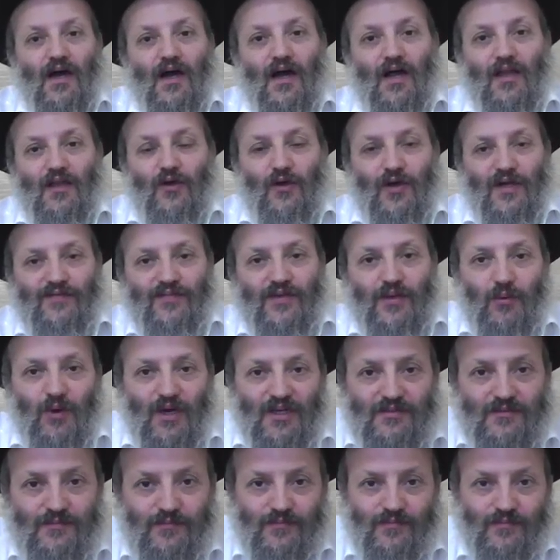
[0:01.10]
Hello
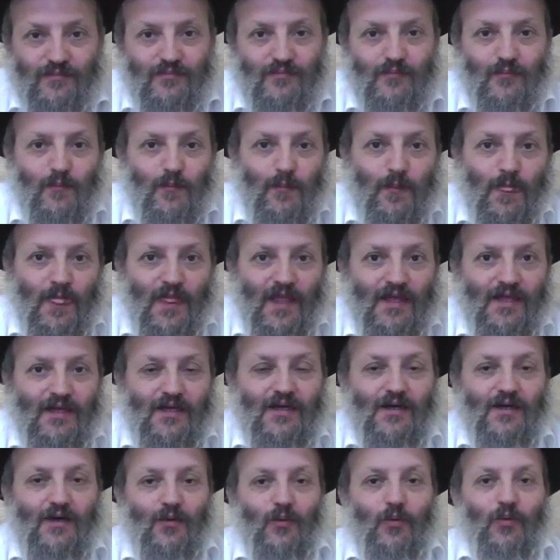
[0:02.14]
everyone.
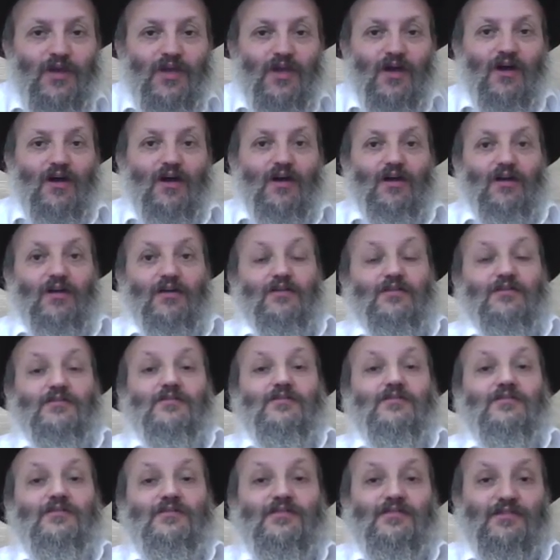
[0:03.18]
We are
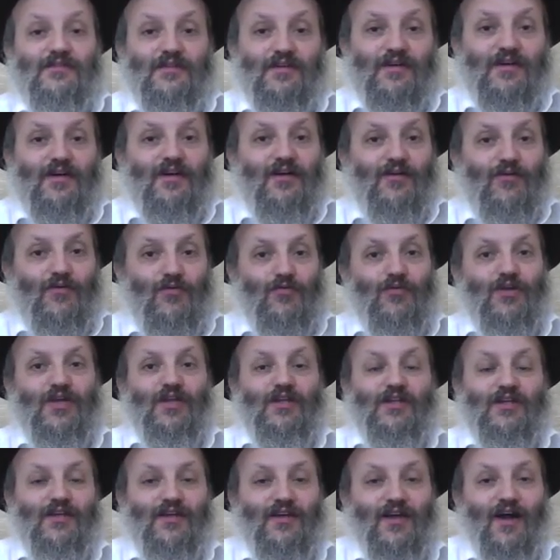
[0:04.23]

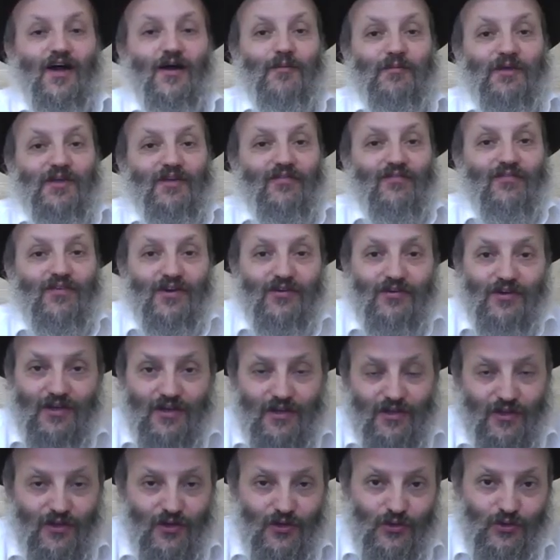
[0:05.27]
really coming very
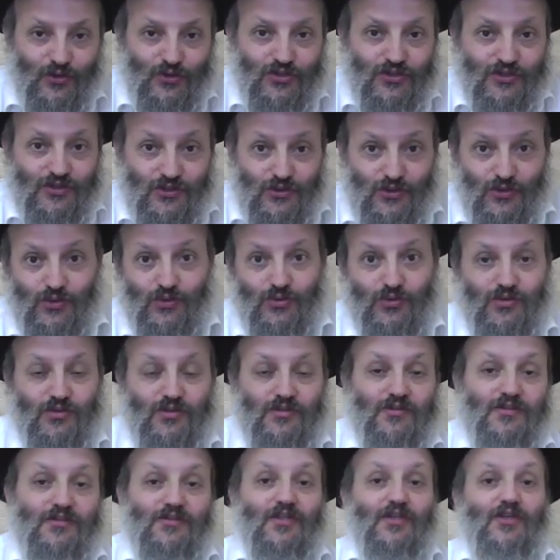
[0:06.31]
close to
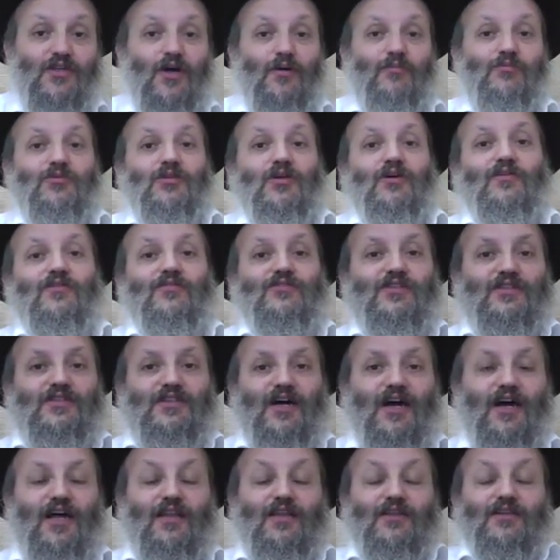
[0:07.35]
the Yom Tov, to
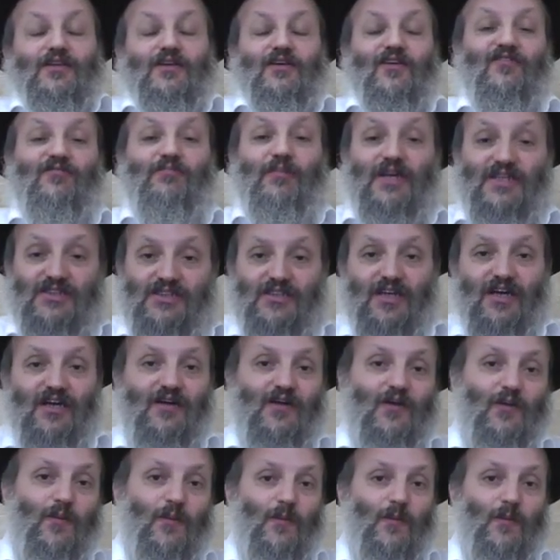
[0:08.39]
the holiday of Pesach.